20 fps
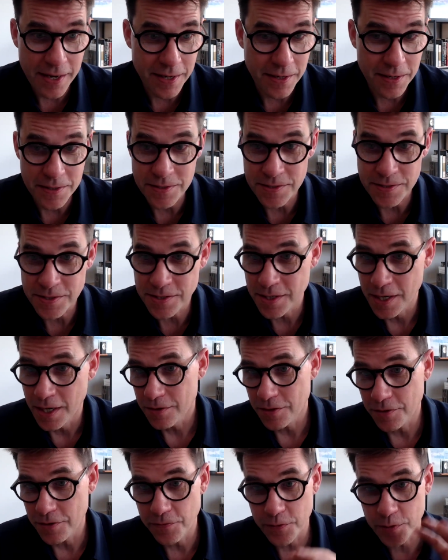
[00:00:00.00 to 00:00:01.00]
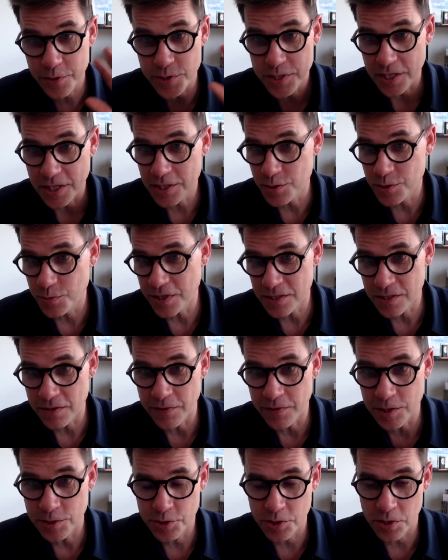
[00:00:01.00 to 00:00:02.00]
it is the first 6 weeks of
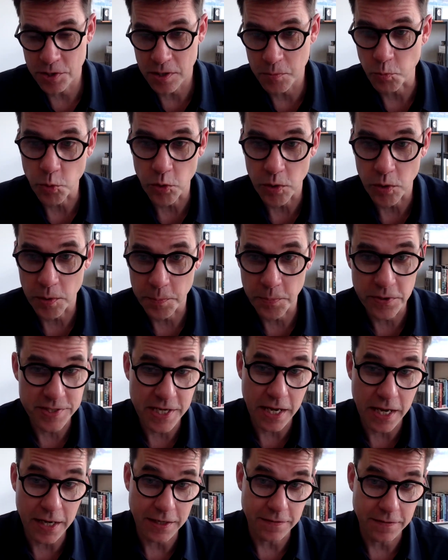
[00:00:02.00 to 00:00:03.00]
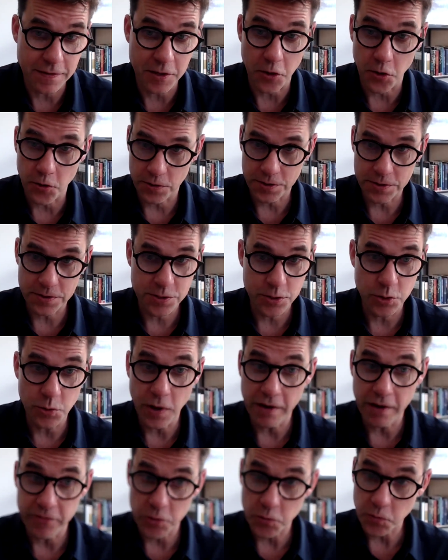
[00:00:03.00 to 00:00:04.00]
each term, we're presenting the artists who
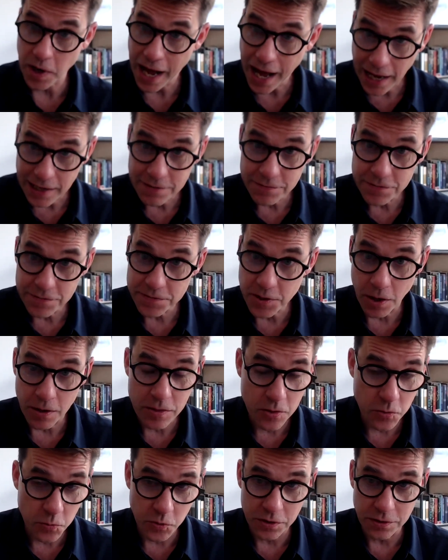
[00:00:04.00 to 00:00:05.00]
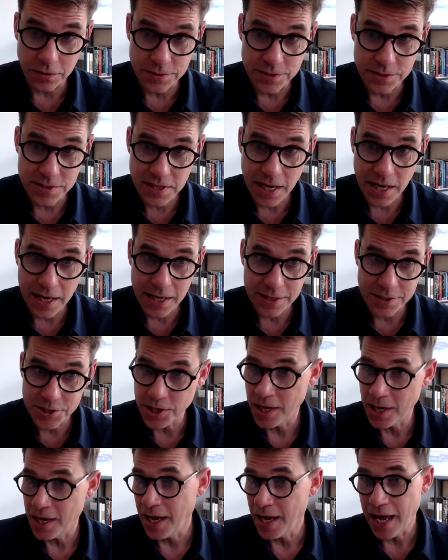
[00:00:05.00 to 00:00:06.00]
have arrived on the world stage.
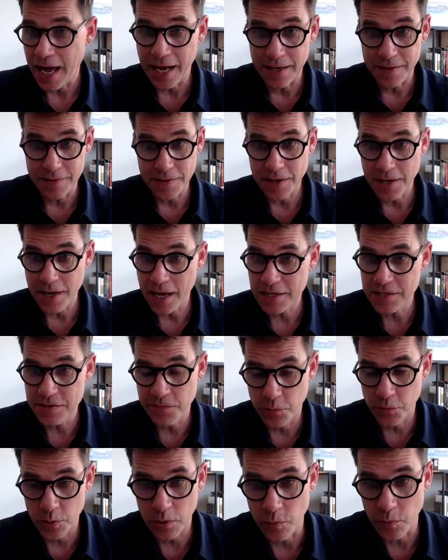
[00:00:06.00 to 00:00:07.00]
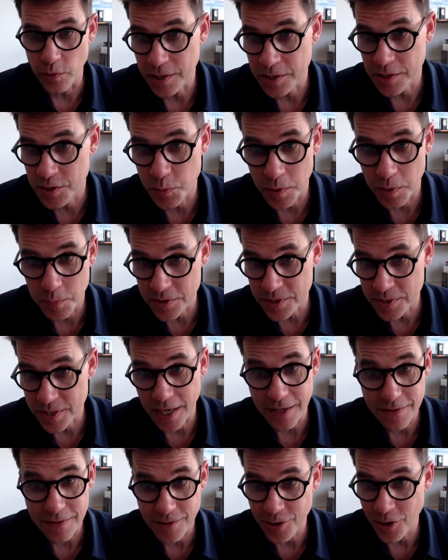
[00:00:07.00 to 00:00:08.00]
And in the next 4 weeks, we're
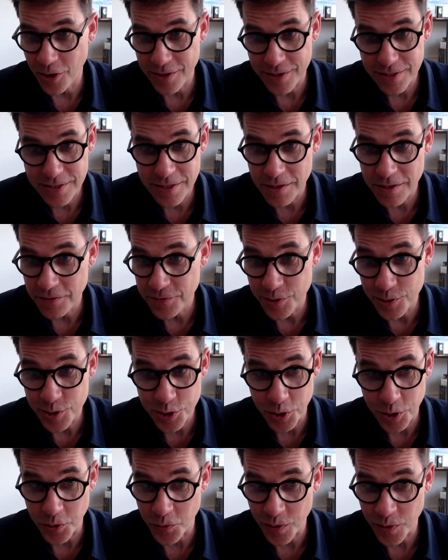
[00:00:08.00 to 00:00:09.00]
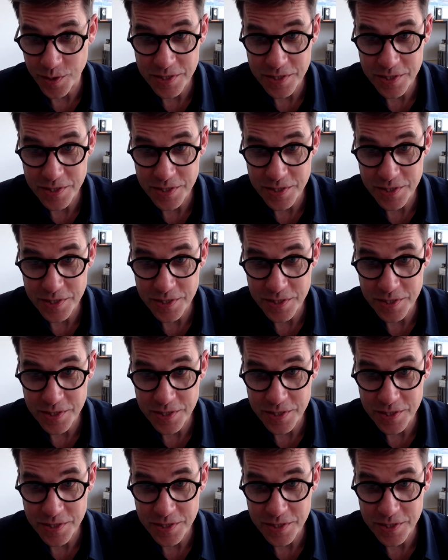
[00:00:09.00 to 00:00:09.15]
presenting the artists of the future who are